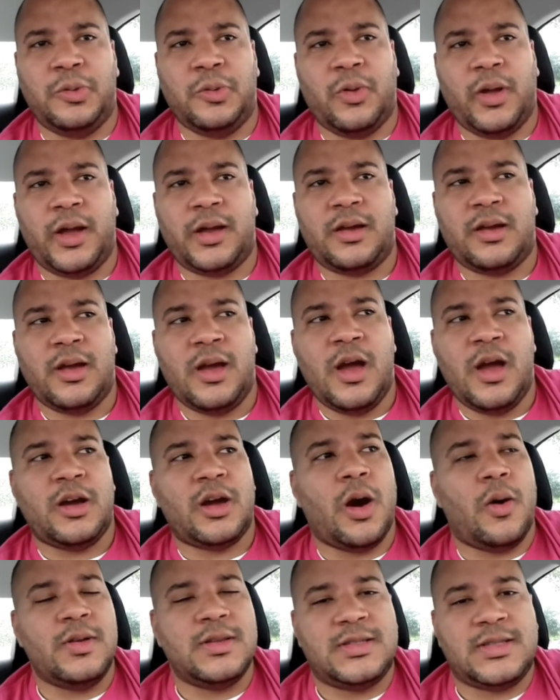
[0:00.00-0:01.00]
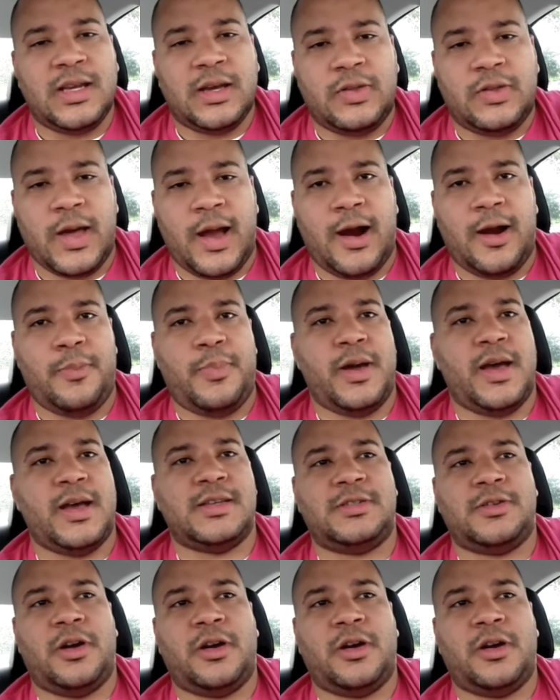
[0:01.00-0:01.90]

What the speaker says: antidepressants because